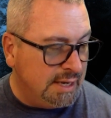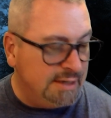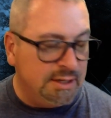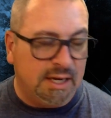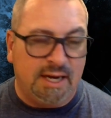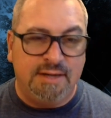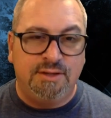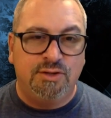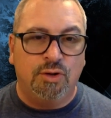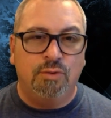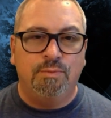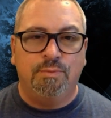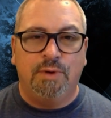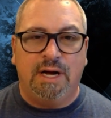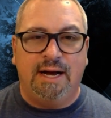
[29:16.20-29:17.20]

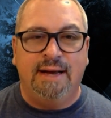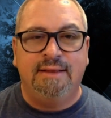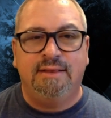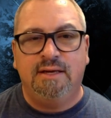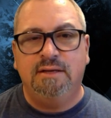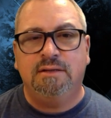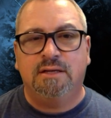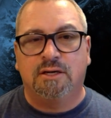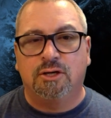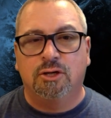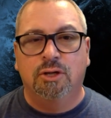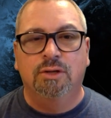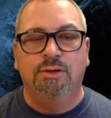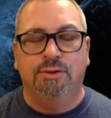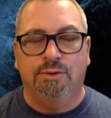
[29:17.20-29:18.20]
think the
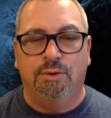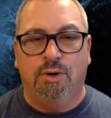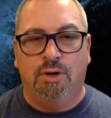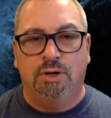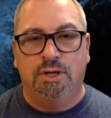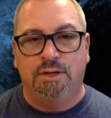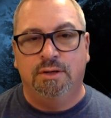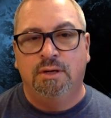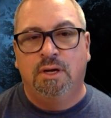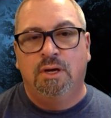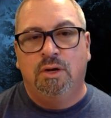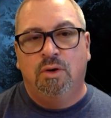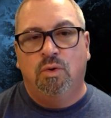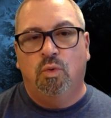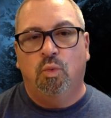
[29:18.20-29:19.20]
clue on
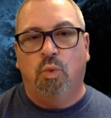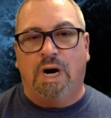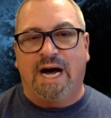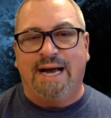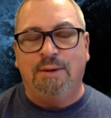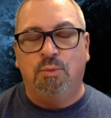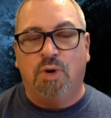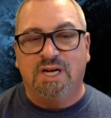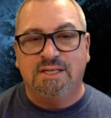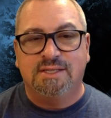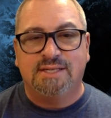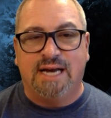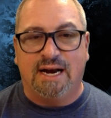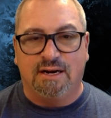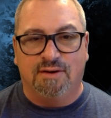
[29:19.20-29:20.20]
why one
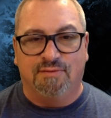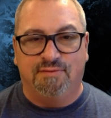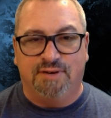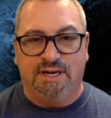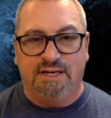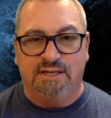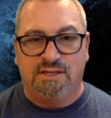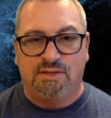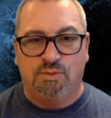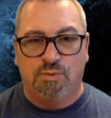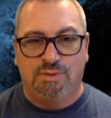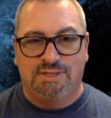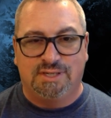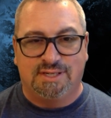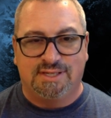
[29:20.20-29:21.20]
sacrifice
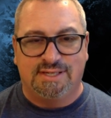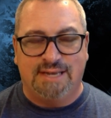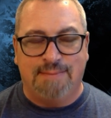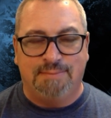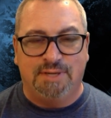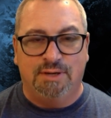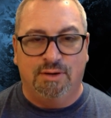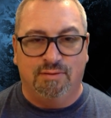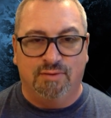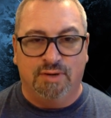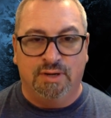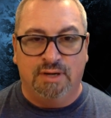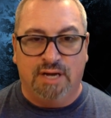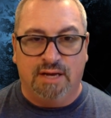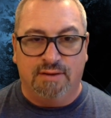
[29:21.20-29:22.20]
was accepted over
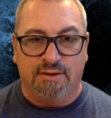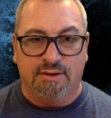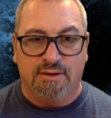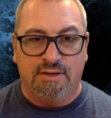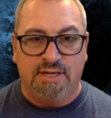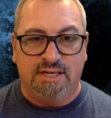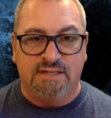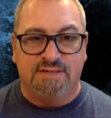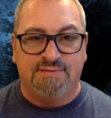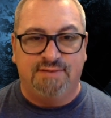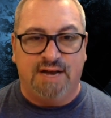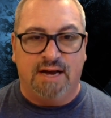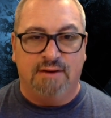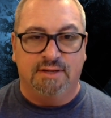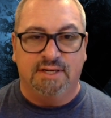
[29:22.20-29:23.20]
another is
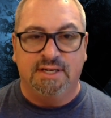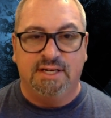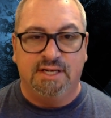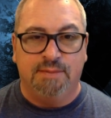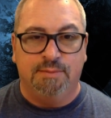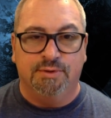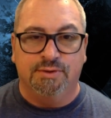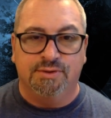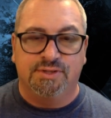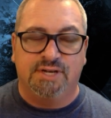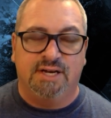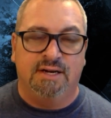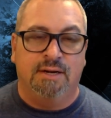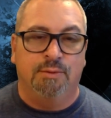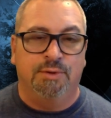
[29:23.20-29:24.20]
found in Hebrews,
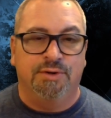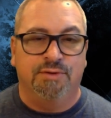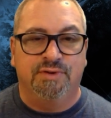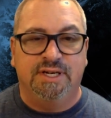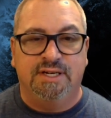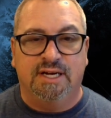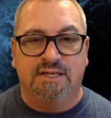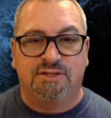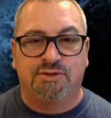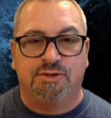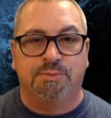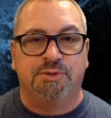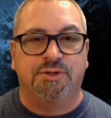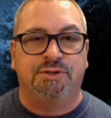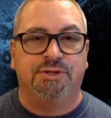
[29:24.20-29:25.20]
and I want to read that
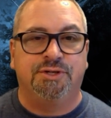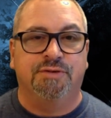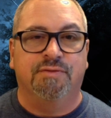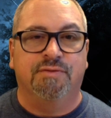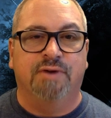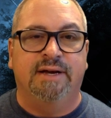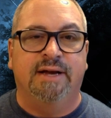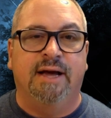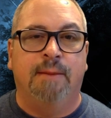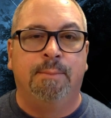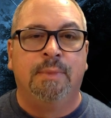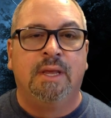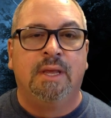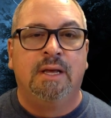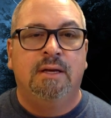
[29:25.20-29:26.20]
scripture to you right now.
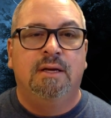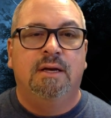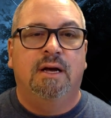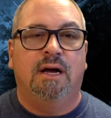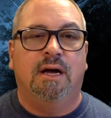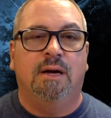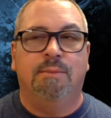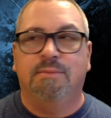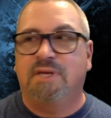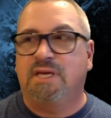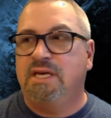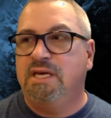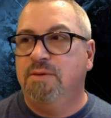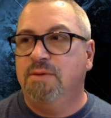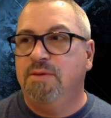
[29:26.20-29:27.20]

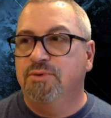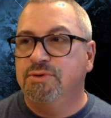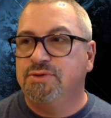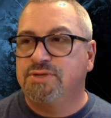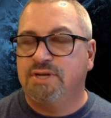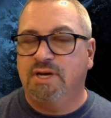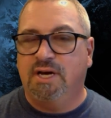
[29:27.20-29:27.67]
Hebrews